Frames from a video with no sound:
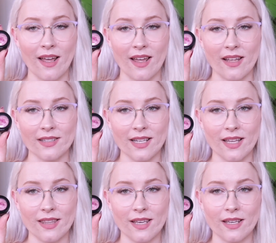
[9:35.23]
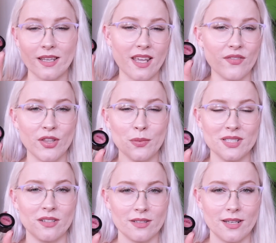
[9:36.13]
and I think even though
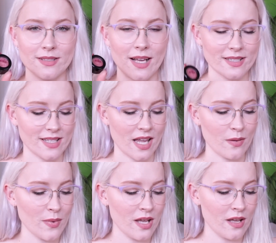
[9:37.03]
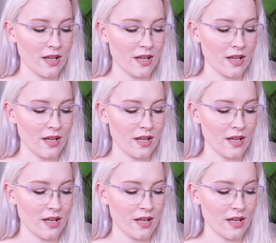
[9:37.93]
it's not the exact same,